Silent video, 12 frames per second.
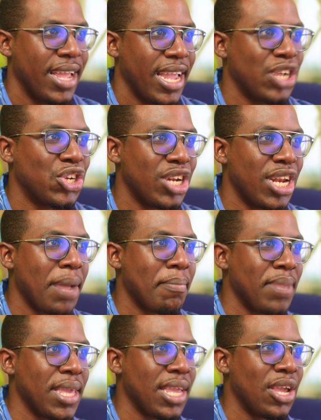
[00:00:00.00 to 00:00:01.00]
it should
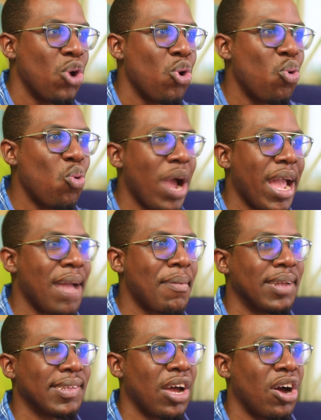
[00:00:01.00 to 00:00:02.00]
not be who I am
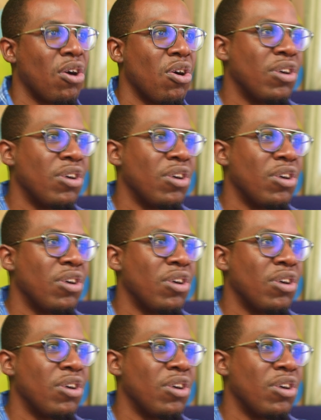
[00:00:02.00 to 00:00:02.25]
as a